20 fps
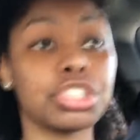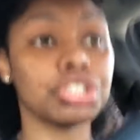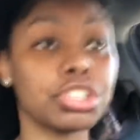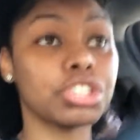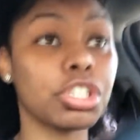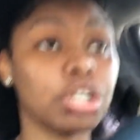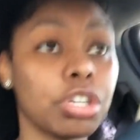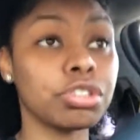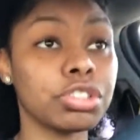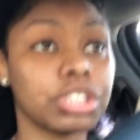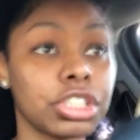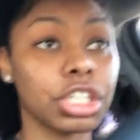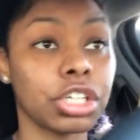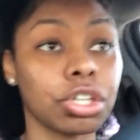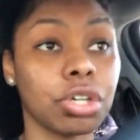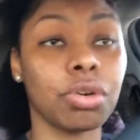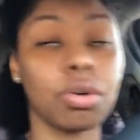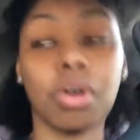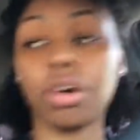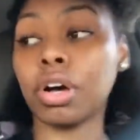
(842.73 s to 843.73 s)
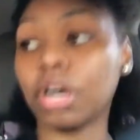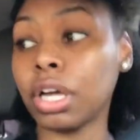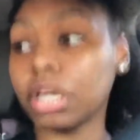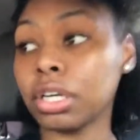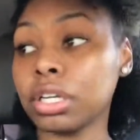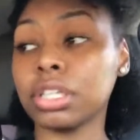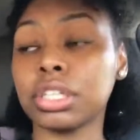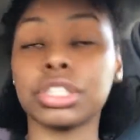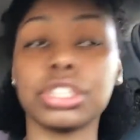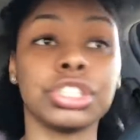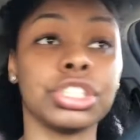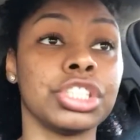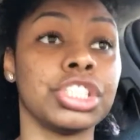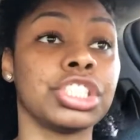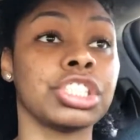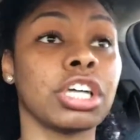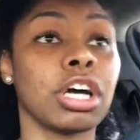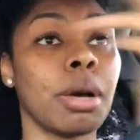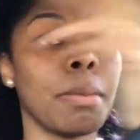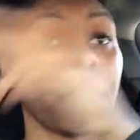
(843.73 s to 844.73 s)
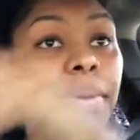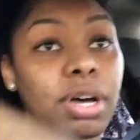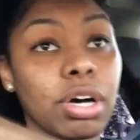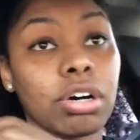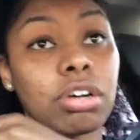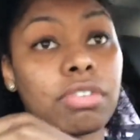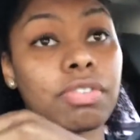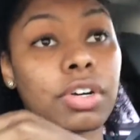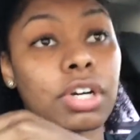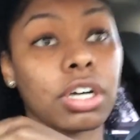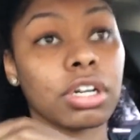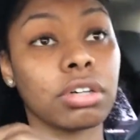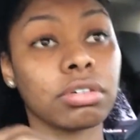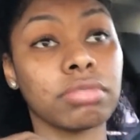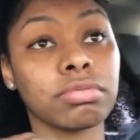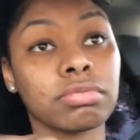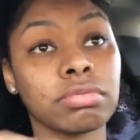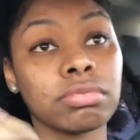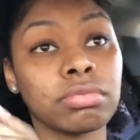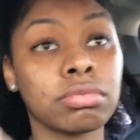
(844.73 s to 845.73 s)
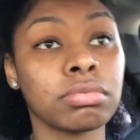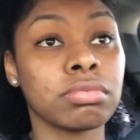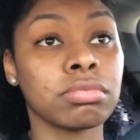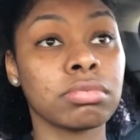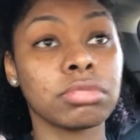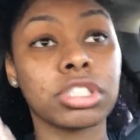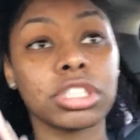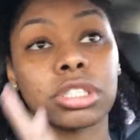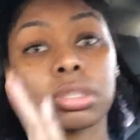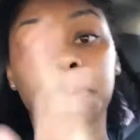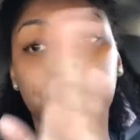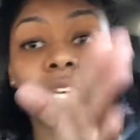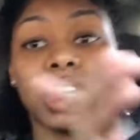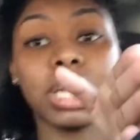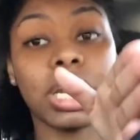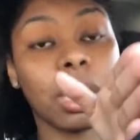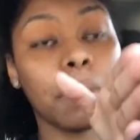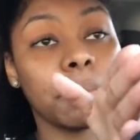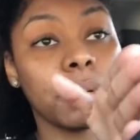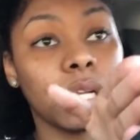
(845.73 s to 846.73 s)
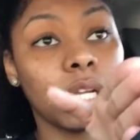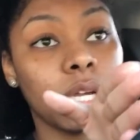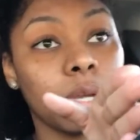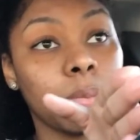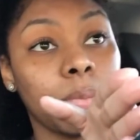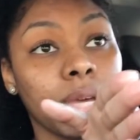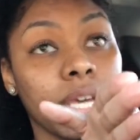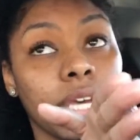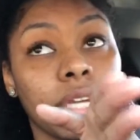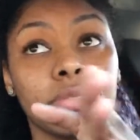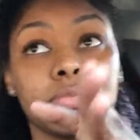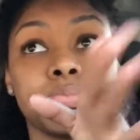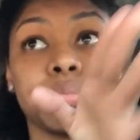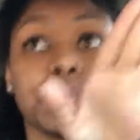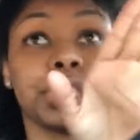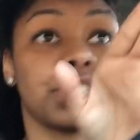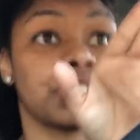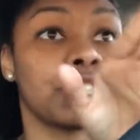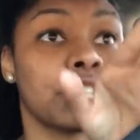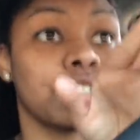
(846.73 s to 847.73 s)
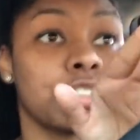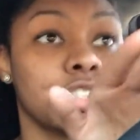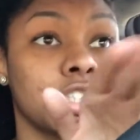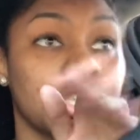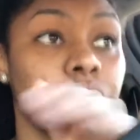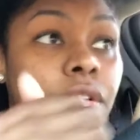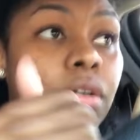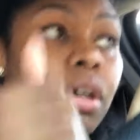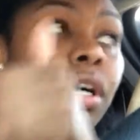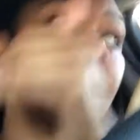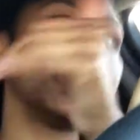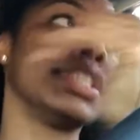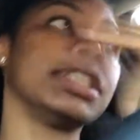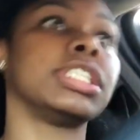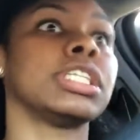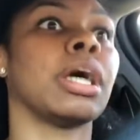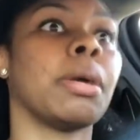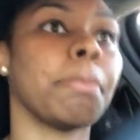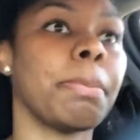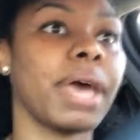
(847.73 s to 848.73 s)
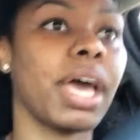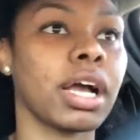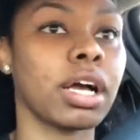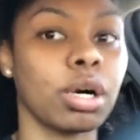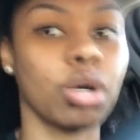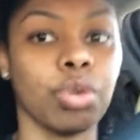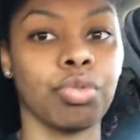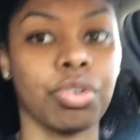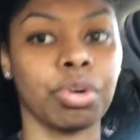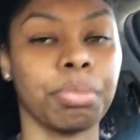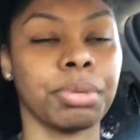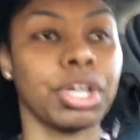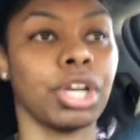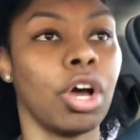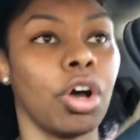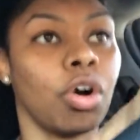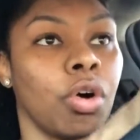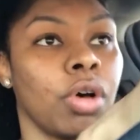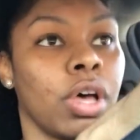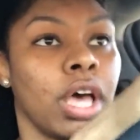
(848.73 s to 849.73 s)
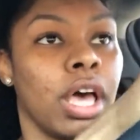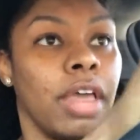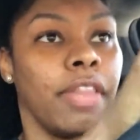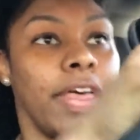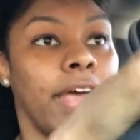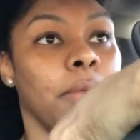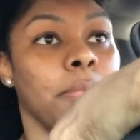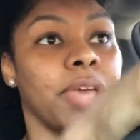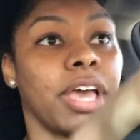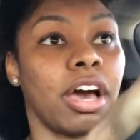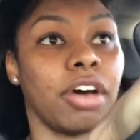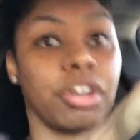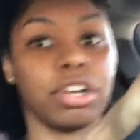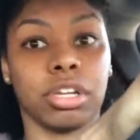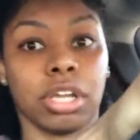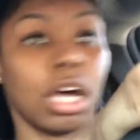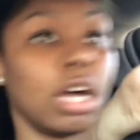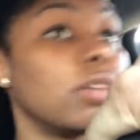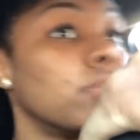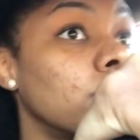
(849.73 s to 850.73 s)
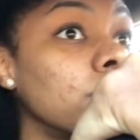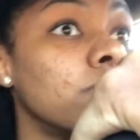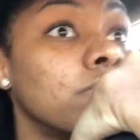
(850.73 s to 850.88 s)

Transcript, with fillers: your turn signal on, jump over, speed up a little bit, put your turn signal on, jump back over. But no, they be out here like,